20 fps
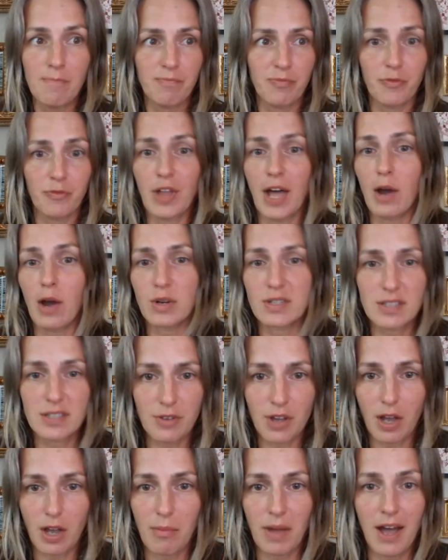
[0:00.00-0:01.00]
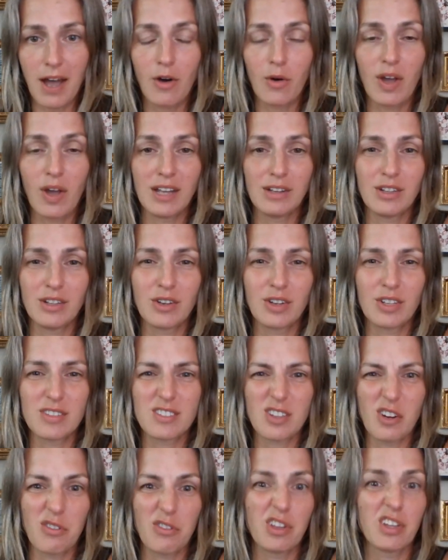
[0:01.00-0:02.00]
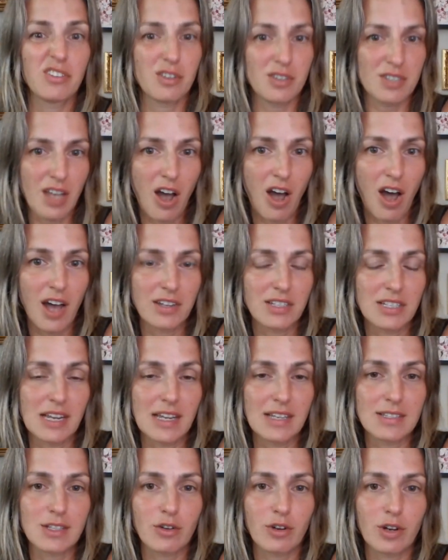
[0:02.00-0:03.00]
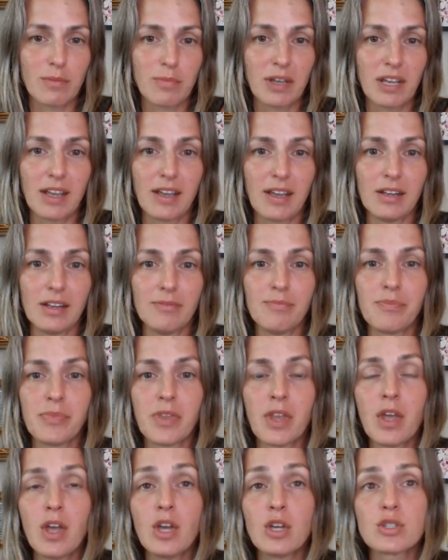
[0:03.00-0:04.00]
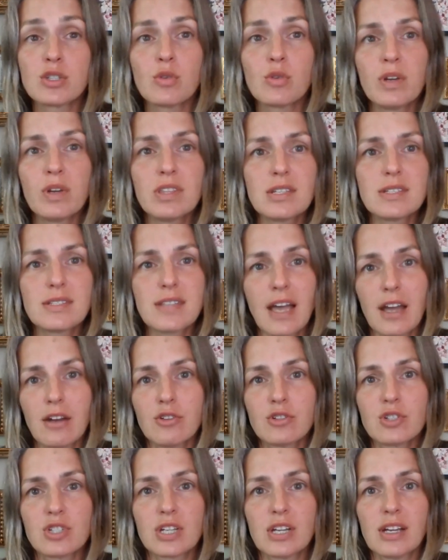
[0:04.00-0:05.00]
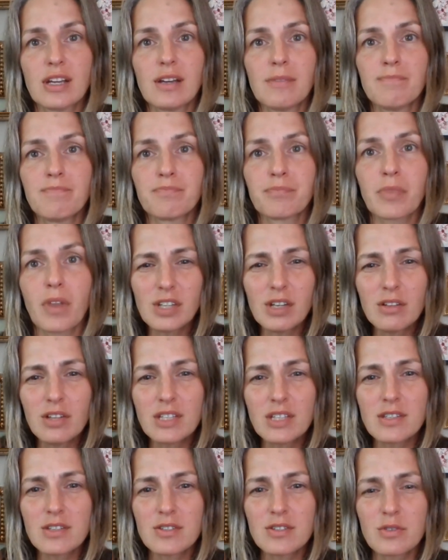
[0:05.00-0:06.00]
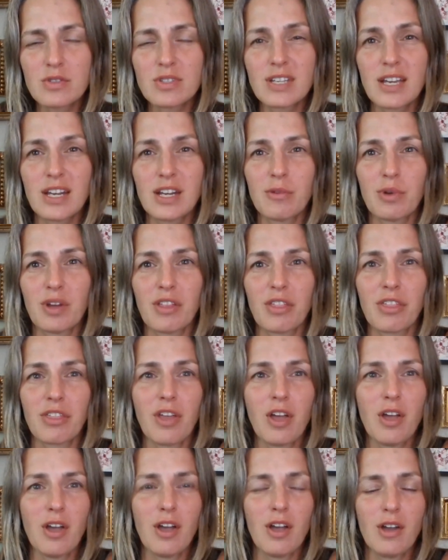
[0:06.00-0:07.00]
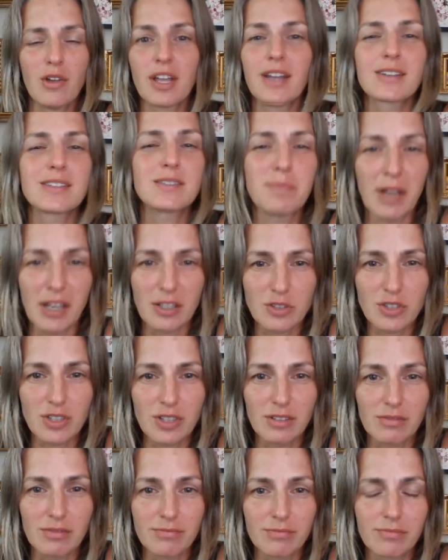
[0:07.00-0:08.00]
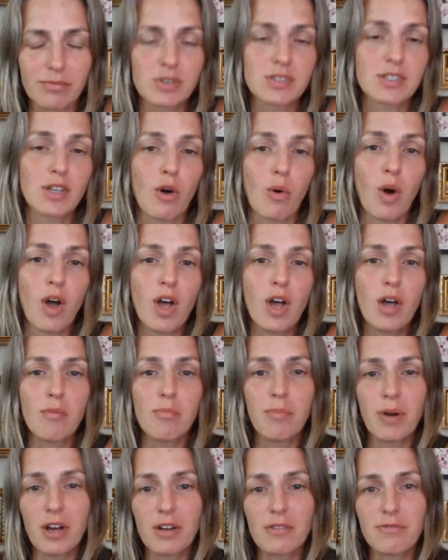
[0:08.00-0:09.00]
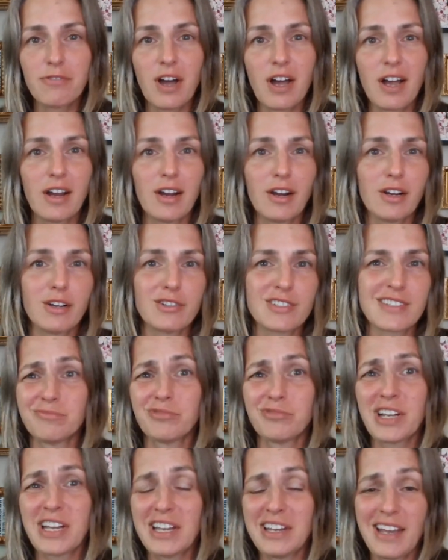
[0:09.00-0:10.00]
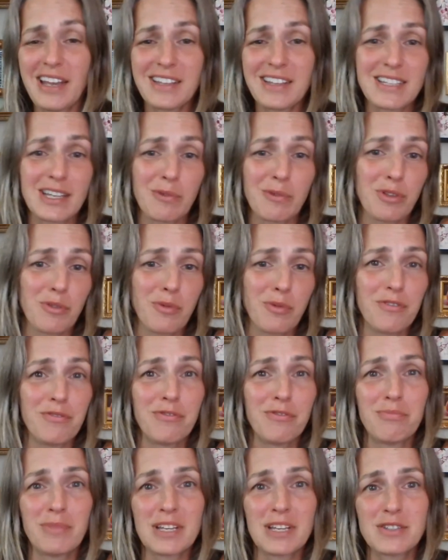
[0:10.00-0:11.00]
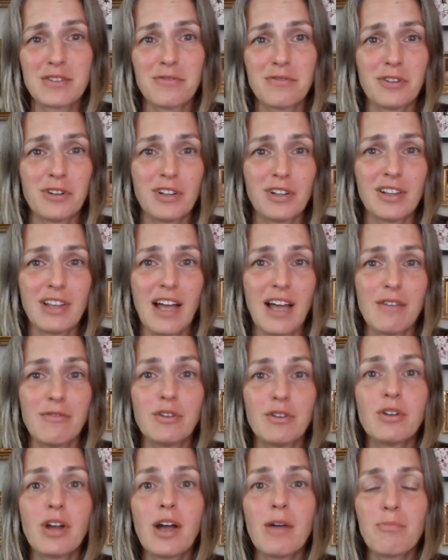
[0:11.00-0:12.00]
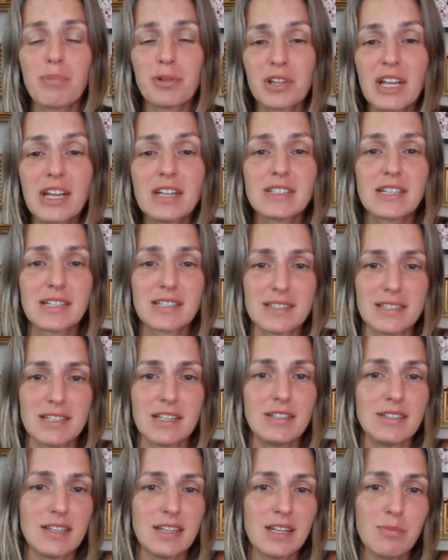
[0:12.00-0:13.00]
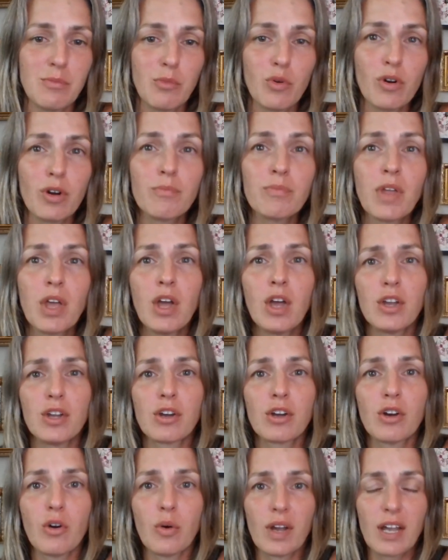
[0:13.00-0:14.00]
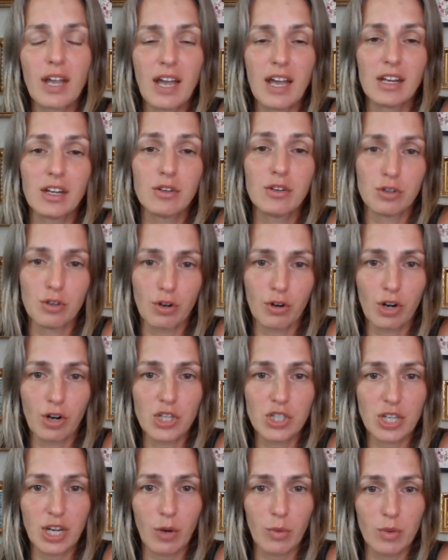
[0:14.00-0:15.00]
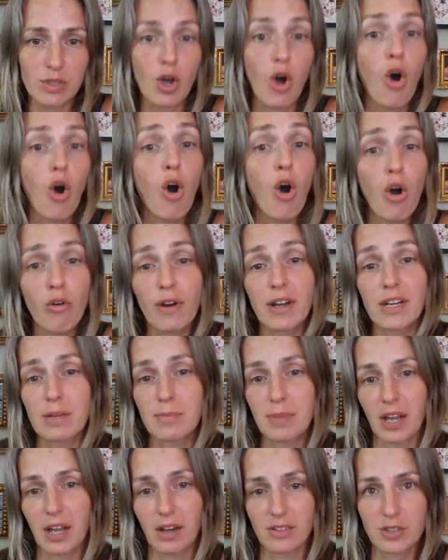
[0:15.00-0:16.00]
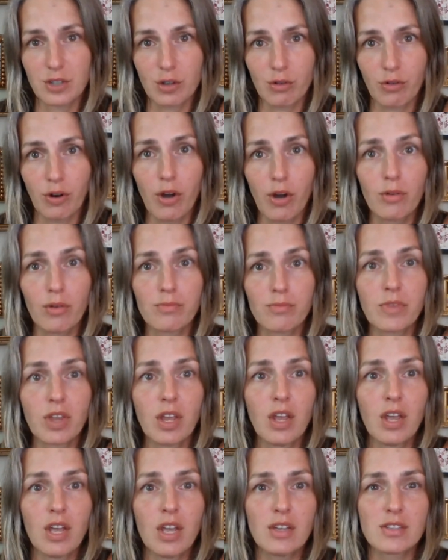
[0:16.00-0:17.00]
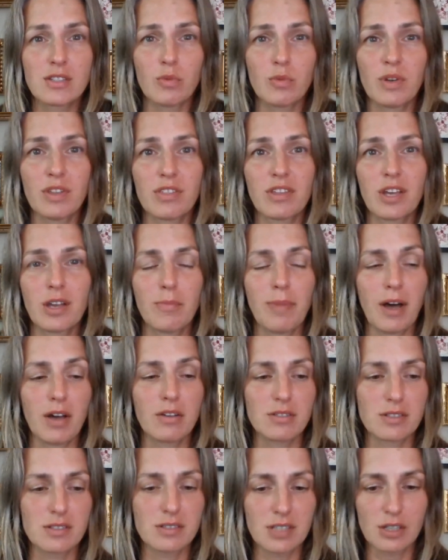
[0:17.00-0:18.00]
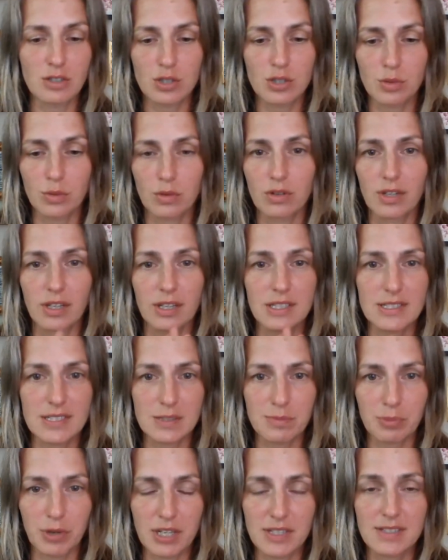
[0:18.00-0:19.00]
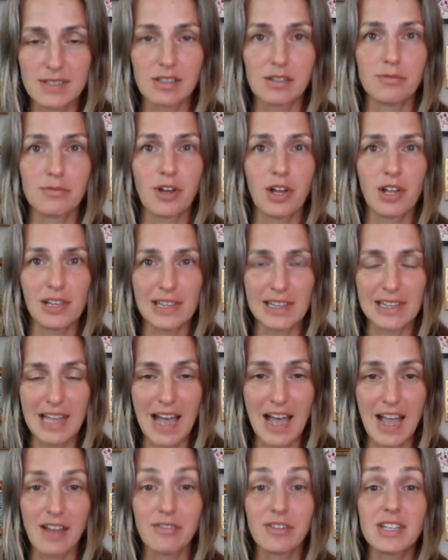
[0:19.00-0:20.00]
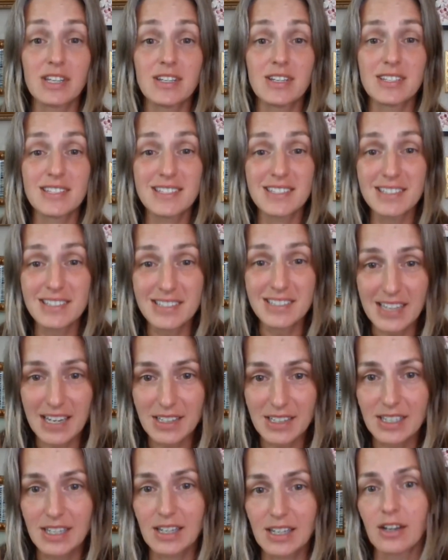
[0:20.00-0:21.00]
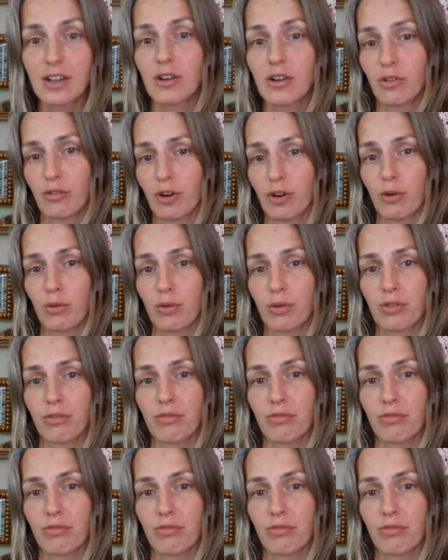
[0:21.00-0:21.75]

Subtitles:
flowers have come out and you can start feeling those hot days creeping in. So with this energy, let's associate it with expansion. So bonfires, reconnecting with what makes you feel alive. You're not planting seeds anymore. You're going ahead and nourishing what's already begun to grow. So we think about sensual, expressive, alive, steady growth,